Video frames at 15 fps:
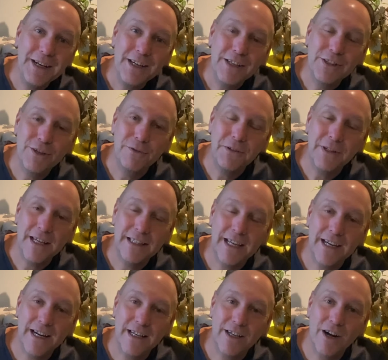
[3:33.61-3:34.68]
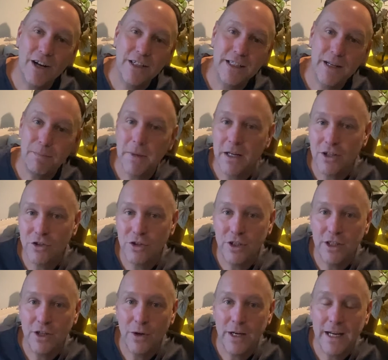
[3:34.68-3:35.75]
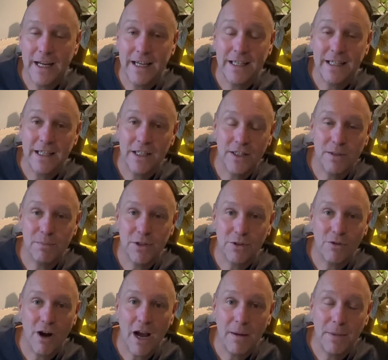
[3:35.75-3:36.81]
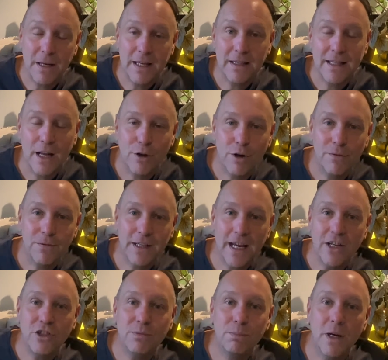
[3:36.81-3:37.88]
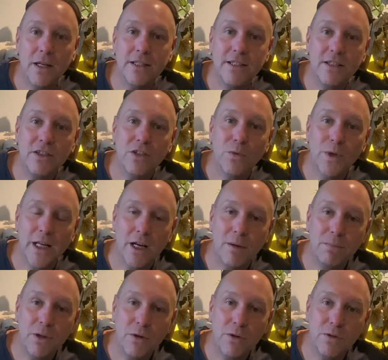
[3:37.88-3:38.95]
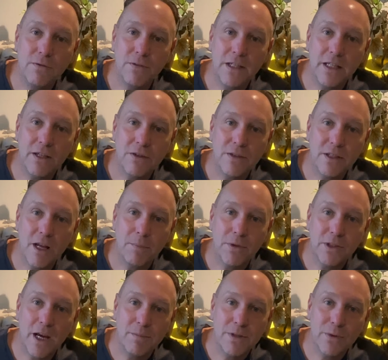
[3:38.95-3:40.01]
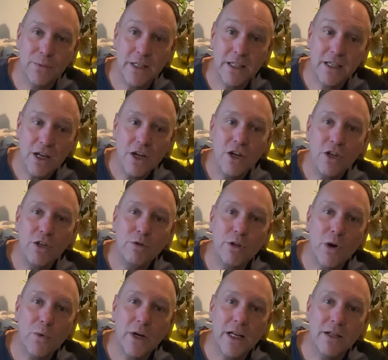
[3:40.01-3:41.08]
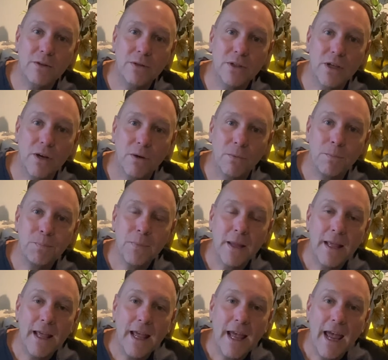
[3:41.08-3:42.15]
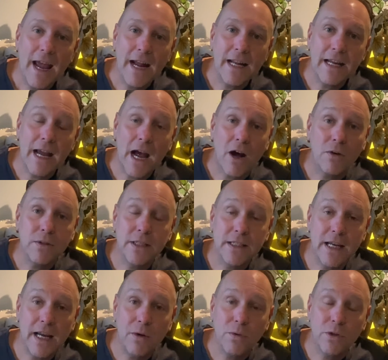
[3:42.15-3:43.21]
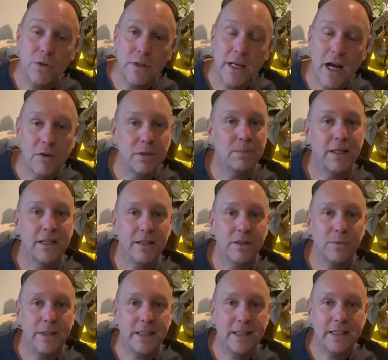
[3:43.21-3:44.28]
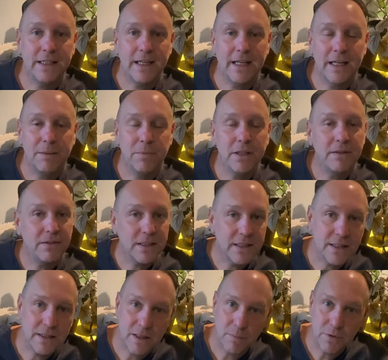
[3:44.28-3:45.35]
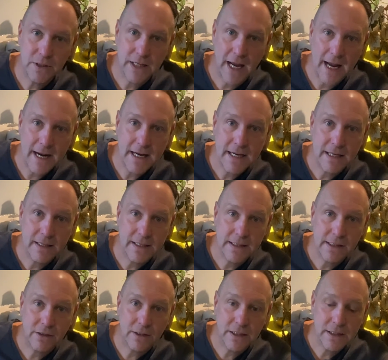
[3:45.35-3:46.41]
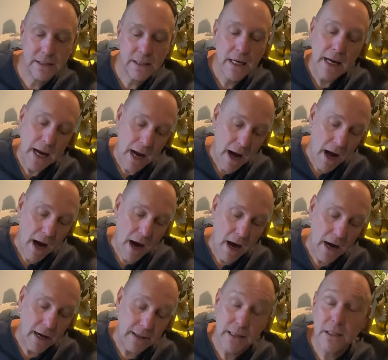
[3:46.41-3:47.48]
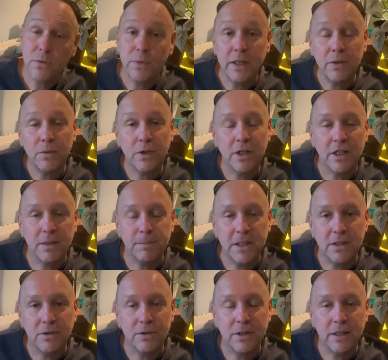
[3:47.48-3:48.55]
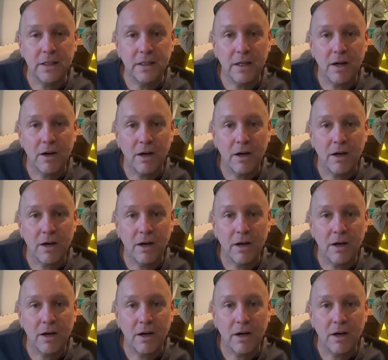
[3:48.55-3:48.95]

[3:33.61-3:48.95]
So if you like that kind of content, make sure you go ahead and hit subscribe and hit that notification button, so when I upload new videos a couple times a week, you know when I do so. Anyhow, today we're doing Houseplant of the Week, and I believe this is number 10 in the series. This week we're going to be doing